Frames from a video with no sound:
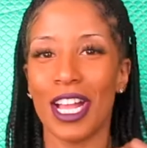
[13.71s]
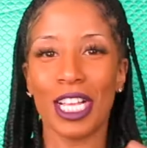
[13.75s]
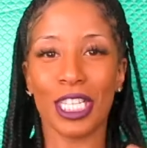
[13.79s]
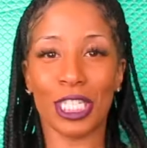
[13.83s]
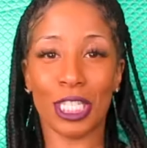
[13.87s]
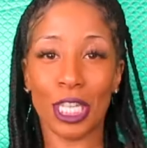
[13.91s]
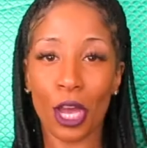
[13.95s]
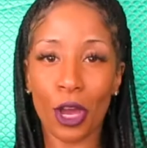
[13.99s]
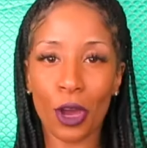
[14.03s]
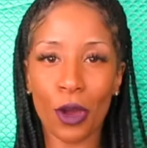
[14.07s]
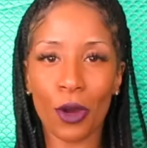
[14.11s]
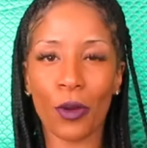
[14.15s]

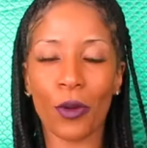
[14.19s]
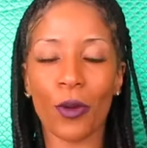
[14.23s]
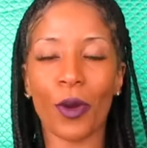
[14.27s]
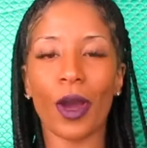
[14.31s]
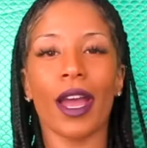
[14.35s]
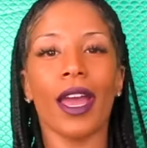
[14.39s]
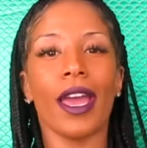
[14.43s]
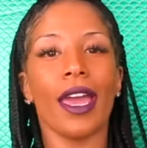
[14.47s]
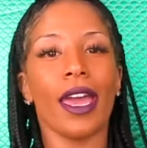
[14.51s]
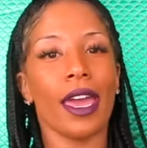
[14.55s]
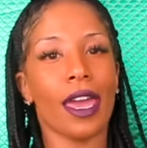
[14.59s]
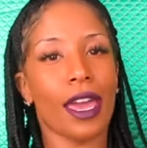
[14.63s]

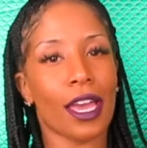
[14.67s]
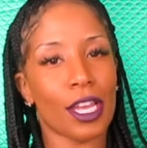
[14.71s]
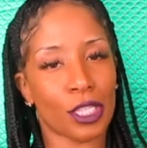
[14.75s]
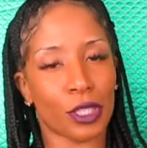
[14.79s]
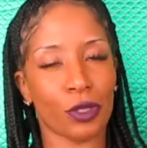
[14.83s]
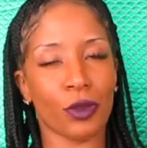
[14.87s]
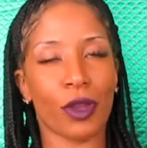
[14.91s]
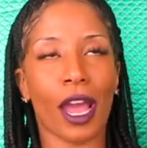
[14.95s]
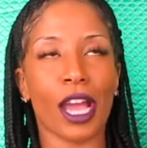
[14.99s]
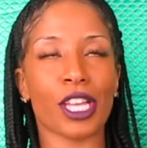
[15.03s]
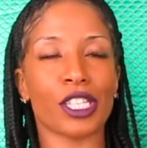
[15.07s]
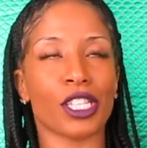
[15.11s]
So,
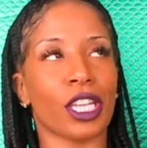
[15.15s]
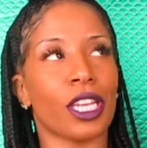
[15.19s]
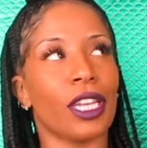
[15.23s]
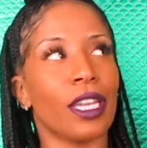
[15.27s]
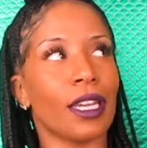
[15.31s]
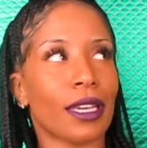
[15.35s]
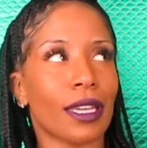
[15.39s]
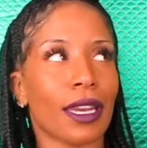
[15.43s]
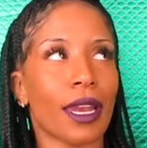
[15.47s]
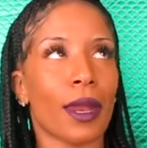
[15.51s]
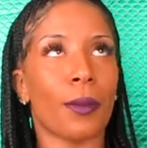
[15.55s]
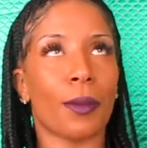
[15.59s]
as you guys are
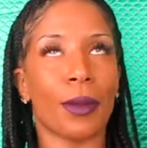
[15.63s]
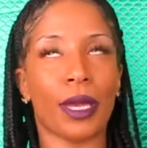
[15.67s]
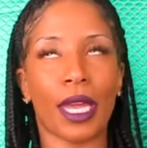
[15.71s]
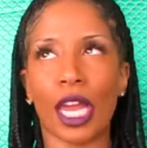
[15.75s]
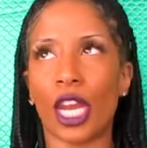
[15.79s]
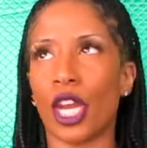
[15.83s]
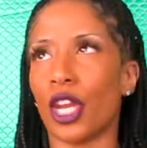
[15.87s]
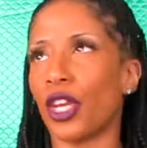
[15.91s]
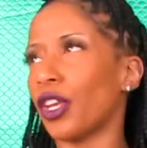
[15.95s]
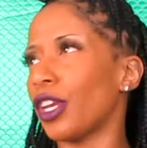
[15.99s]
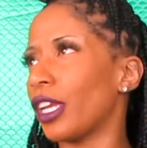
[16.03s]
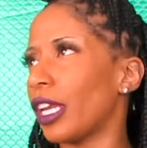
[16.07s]
looking at me,
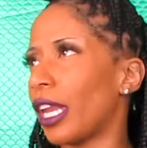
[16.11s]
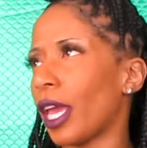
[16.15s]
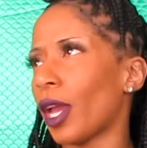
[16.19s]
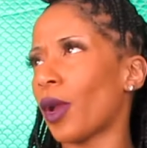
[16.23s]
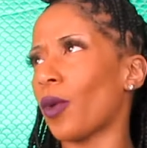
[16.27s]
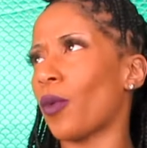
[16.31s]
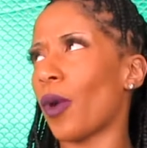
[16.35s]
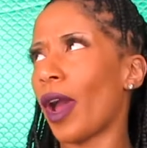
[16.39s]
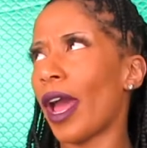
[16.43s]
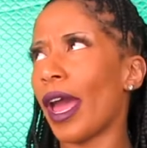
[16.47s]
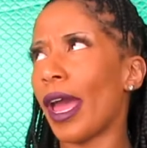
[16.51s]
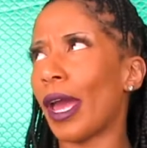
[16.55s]
I know you're
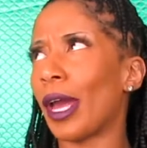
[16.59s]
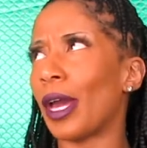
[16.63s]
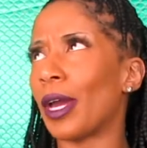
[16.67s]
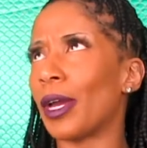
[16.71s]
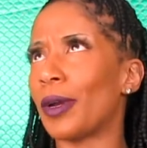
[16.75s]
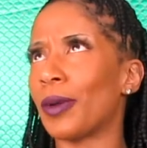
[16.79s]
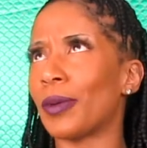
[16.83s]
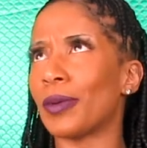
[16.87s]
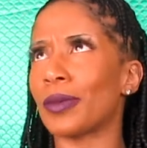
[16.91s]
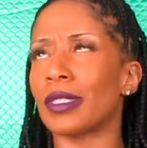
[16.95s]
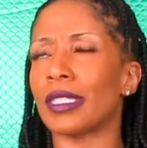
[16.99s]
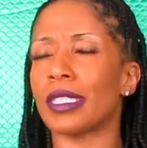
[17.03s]
like,
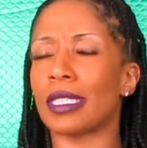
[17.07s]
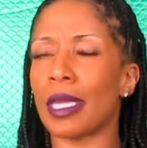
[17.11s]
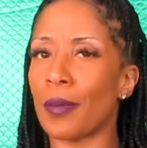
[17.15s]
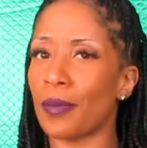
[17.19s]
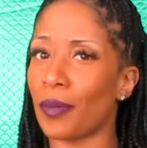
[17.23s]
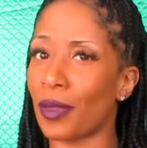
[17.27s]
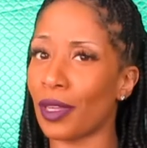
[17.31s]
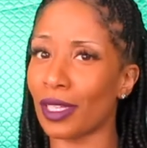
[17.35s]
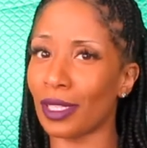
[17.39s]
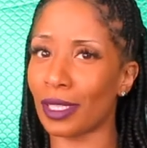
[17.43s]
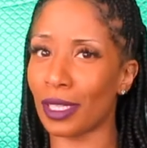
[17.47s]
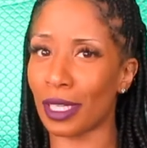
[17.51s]
wow,
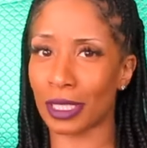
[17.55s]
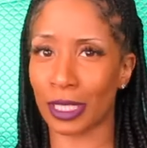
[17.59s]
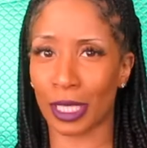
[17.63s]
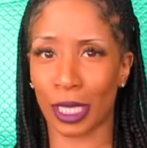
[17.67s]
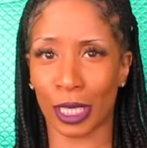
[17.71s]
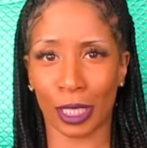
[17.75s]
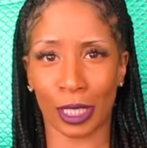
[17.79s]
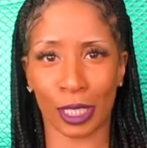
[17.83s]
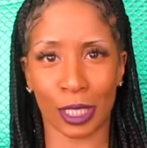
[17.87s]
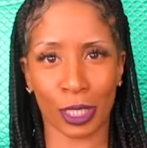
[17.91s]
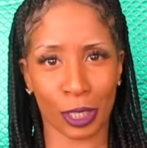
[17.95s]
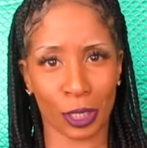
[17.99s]
something looks
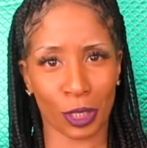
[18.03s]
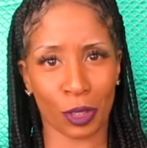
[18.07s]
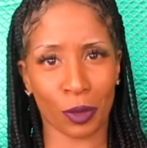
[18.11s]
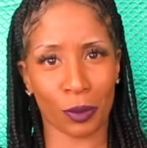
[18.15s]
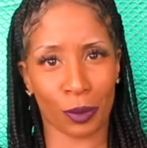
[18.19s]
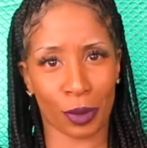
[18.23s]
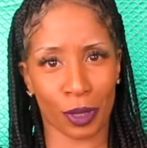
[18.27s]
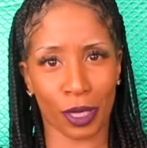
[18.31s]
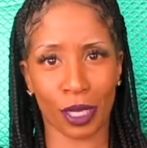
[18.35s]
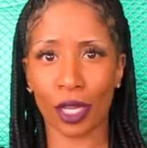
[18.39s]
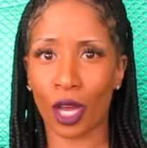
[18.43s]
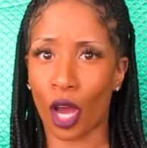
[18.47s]
a little
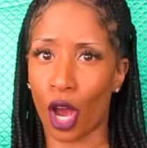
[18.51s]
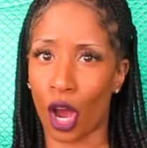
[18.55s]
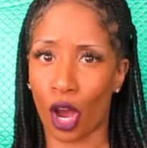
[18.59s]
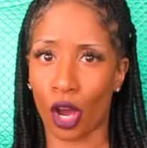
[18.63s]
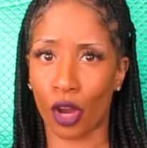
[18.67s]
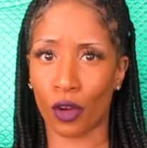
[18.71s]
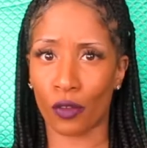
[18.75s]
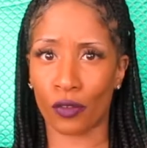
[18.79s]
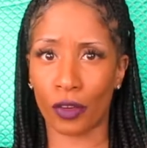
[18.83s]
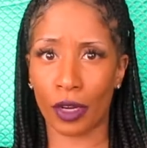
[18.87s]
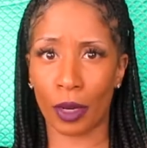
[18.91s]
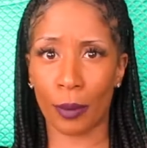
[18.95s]
bit
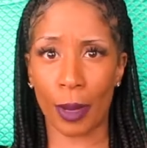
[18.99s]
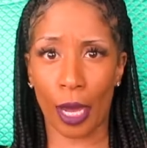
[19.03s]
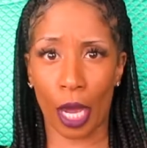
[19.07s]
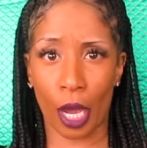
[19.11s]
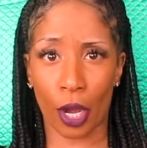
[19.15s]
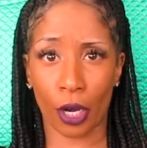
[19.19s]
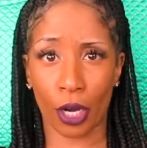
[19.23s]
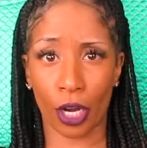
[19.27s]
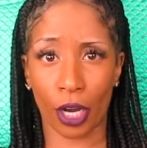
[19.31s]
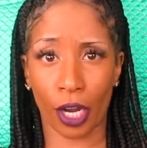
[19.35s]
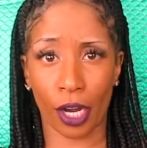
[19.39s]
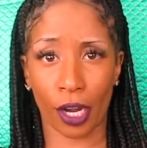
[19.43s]
off
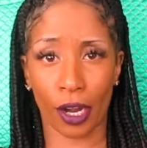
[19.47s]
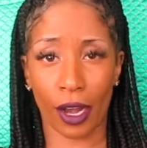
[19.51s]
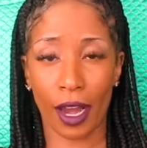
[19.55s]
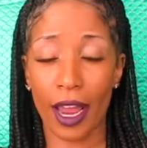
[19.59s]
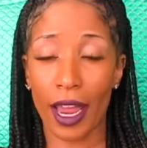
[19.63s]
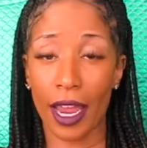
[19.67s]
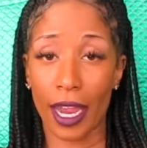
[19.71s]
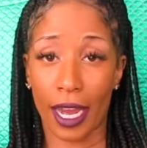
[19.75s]
about her.